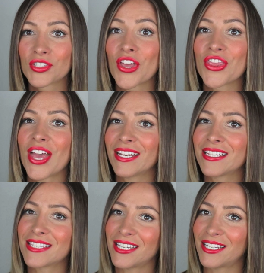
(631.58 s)
So that
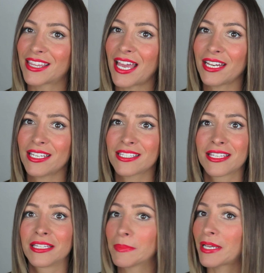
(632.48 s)
is it. That is
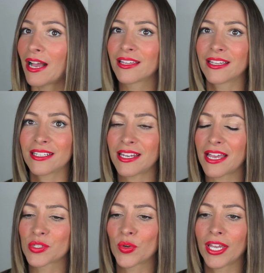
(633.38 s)
the lip colour it
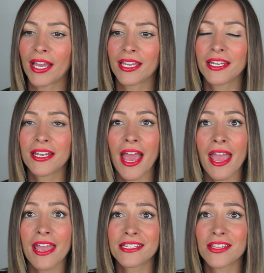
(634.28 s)
has created,
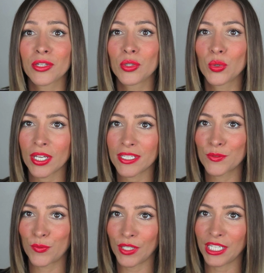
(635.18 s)
and the look
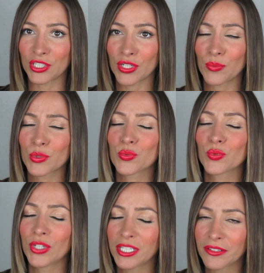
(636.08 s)
is finished. It was
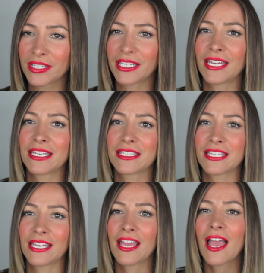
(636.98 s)
really, really
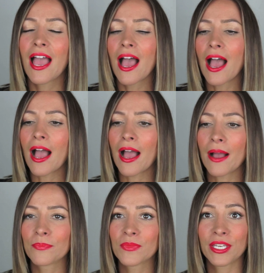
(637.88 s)
easy.
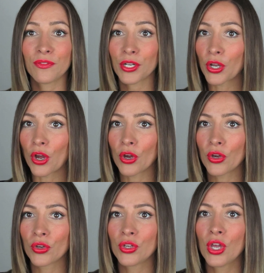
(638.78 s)
Give it a
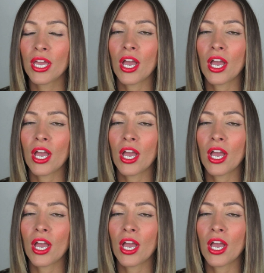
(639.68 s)
go.